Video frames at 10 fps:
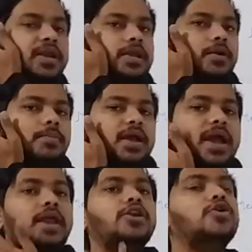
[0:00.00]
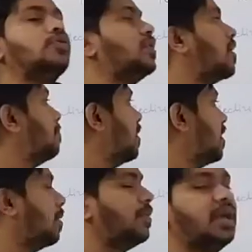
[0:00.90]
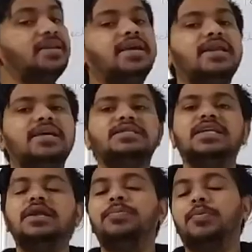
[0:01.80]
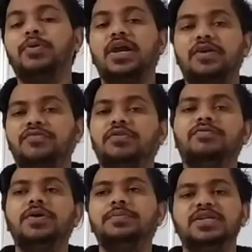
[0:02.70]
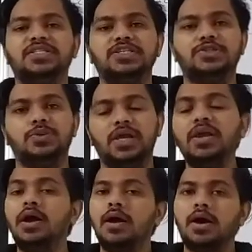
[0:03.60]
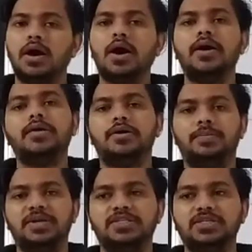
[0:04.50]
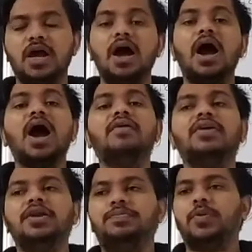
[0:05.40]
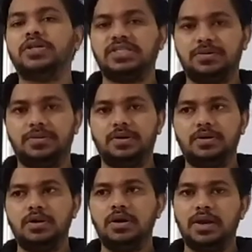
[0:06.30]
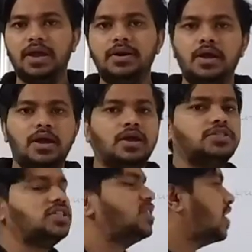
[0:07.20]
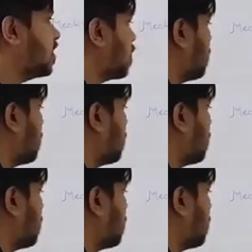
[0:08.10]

medium, and due to that medium it can easily propagate from one places to the another place. How it possible, right? Just think